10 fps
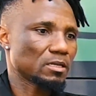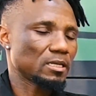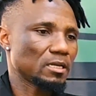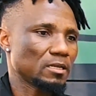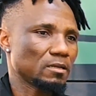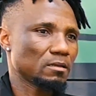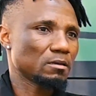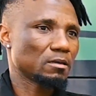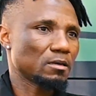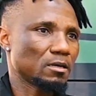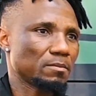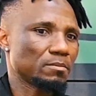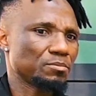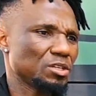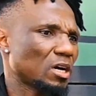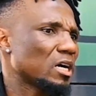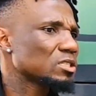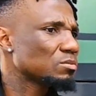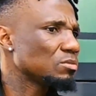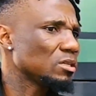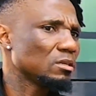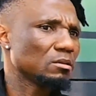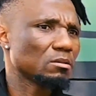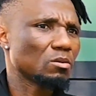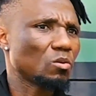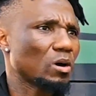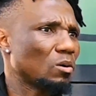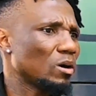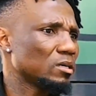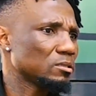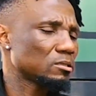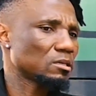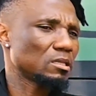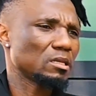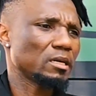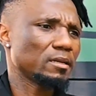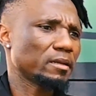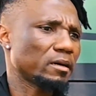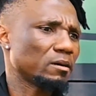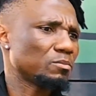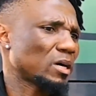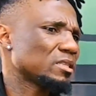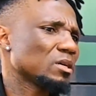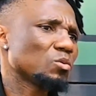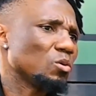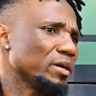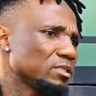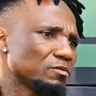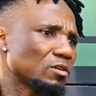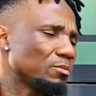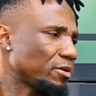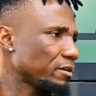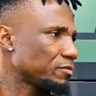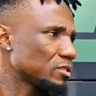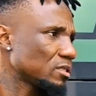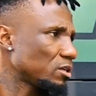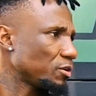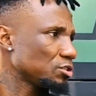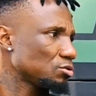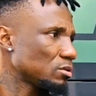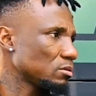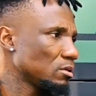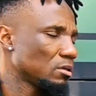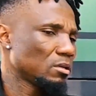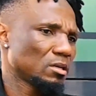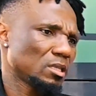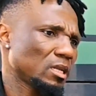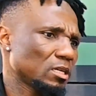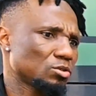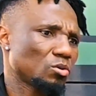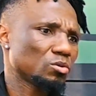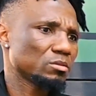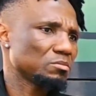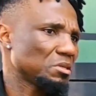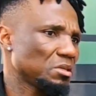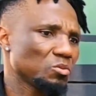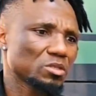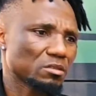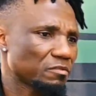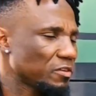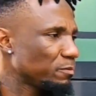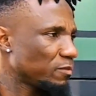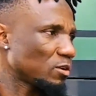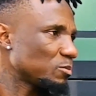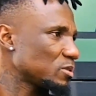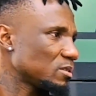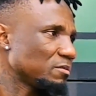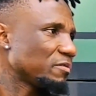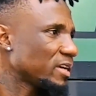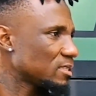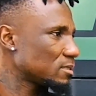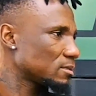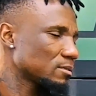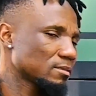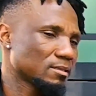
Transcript: And then he asked me who I was. And then I think we were waiting for our breakfast at the restaurant. Then I told him he was in flip-flops and a vest.